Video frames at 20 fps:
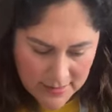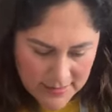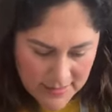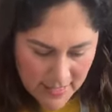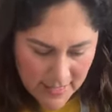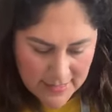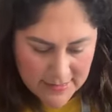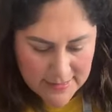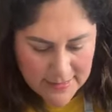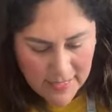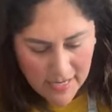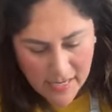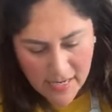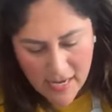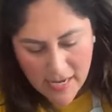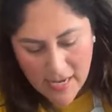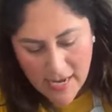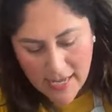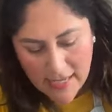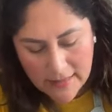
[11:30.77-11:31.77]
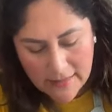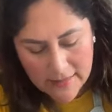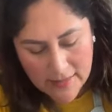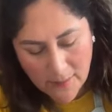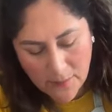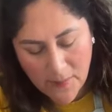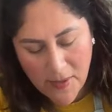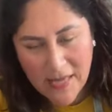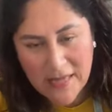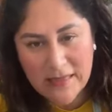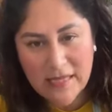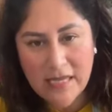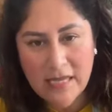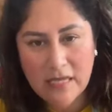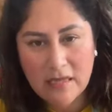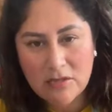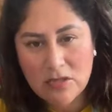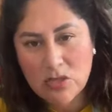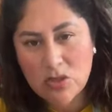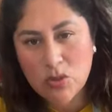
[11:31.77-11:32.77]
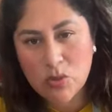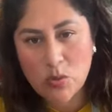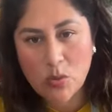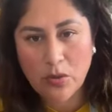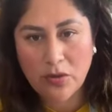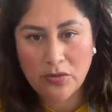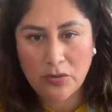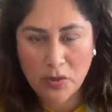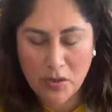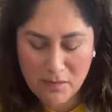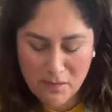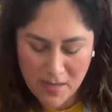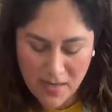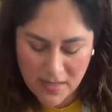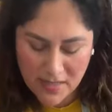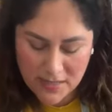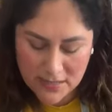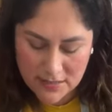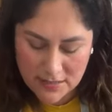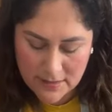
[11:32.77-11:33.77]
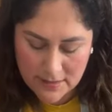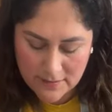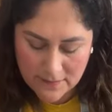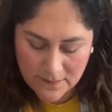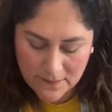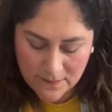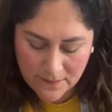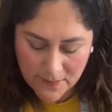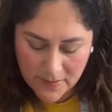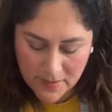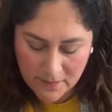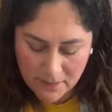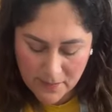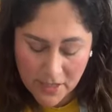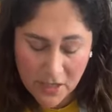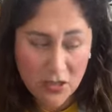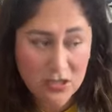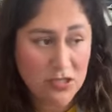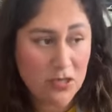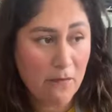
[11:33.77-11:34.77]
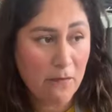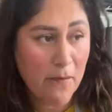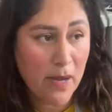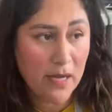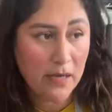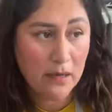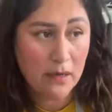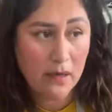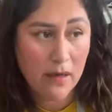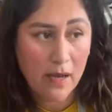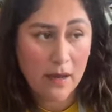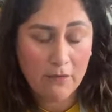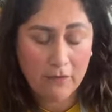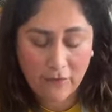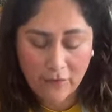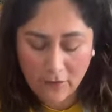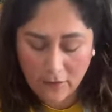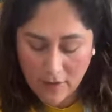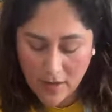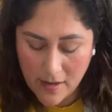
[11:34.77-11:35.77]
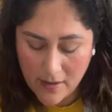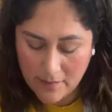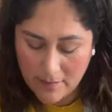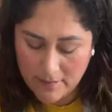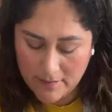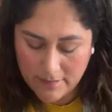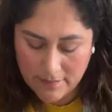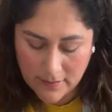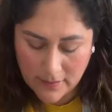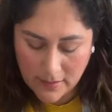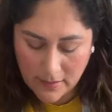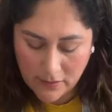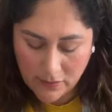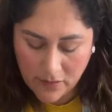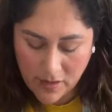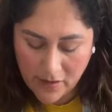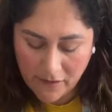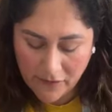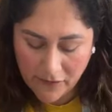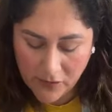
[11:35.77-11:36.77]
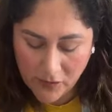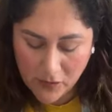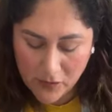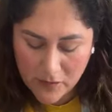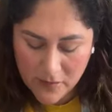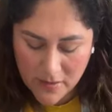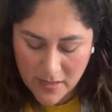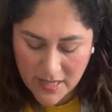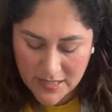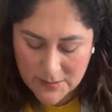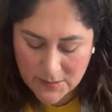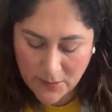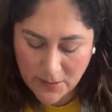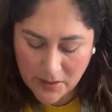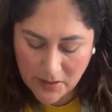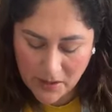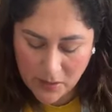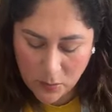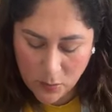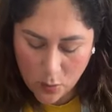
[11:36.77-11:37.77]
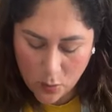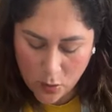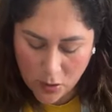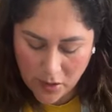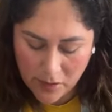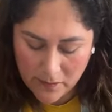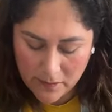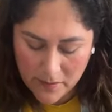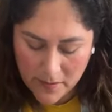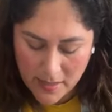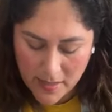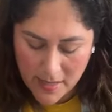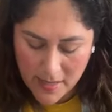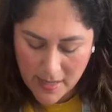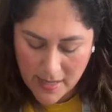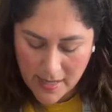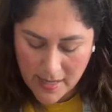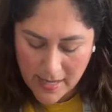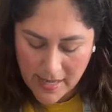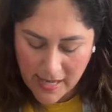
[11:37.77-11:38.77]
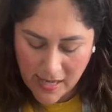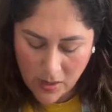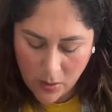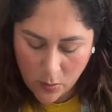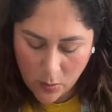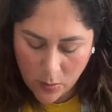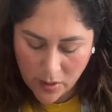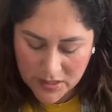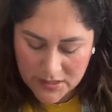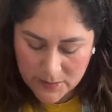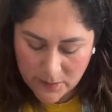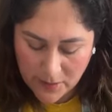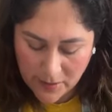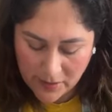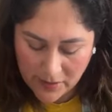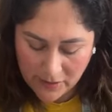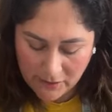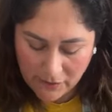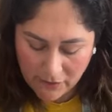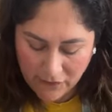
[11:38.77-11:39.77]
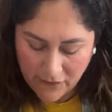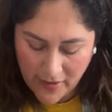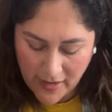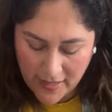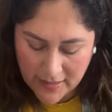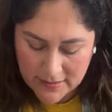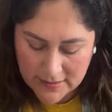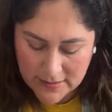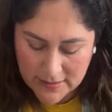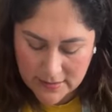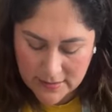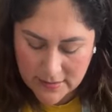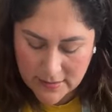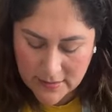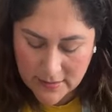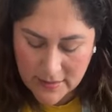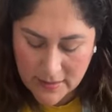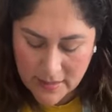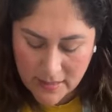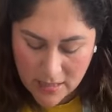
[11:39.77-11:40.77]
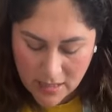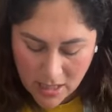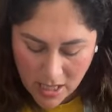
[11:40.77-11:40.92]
It takes kind of like, depending, 2 or 3 minutes. Because of my craft room, it's very warm. It works very fast.